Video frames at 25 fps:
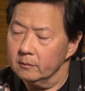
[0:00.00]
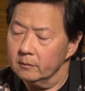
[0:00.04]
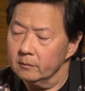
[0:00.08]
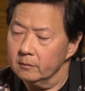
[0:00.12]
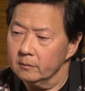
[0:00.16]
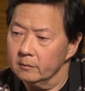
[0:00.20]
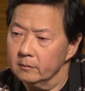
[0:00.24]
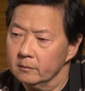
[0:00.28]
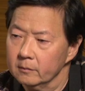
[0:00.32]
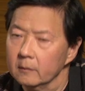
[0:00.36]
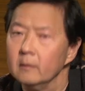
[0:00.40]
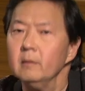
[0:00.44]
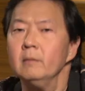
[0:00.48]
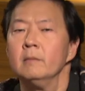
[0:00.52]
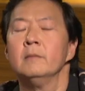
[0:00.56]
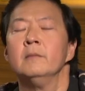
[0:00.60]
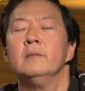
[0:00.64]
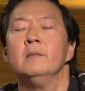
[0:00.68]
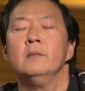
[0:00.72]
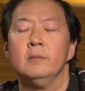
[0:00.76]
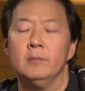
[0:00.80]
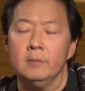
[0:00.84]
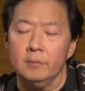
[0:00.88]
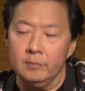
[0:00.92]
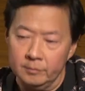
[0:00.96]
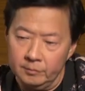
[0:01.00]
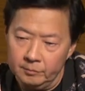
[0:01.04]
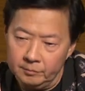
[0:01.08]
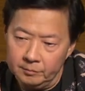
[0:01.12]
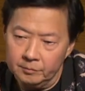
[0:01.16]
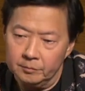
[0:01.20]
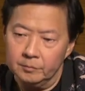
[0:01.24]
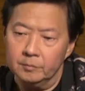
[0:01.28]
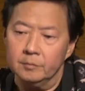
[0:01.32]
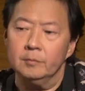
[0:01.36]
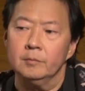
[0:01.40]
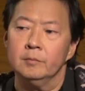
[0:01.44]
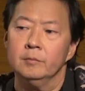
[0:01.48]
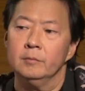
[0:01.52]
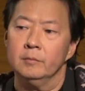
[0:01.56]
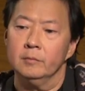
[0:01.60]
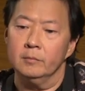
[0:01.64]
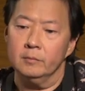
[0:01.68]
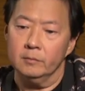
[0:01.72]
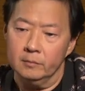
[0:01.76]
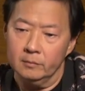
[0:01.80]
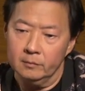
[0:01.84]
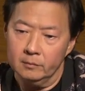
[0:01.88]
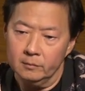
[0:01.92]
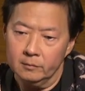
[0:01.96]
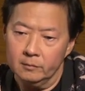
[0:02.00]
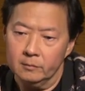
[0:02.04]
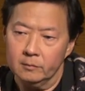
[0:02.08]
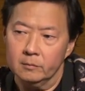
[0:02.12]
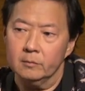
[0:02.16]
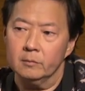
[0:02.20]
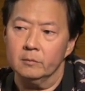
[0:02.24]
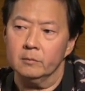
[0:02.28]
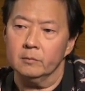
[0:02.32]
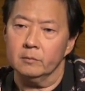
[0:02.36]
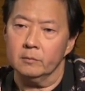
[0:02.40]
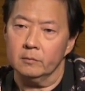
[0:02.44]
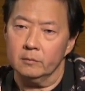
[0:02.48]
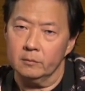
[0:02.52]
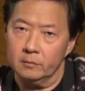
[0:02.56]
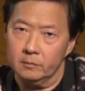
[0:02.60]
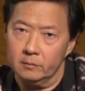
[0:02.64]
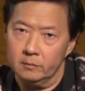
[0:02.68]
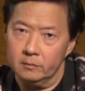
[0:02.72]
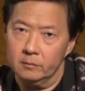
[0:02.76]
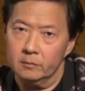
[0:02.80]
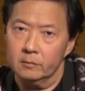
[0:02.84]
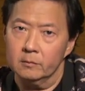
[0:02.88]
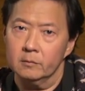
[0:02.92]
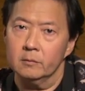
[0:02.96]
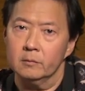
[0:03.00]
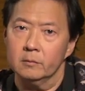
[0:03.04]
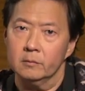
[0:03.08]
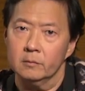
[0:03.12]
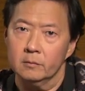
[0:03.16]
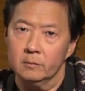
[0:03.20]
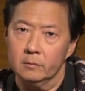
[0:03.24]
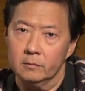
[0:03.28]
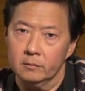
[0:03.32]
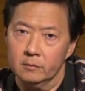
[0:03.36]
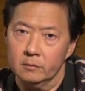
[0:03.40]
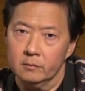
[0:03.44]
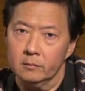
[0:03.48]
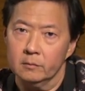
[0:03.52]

No words are spoken by the person on screen.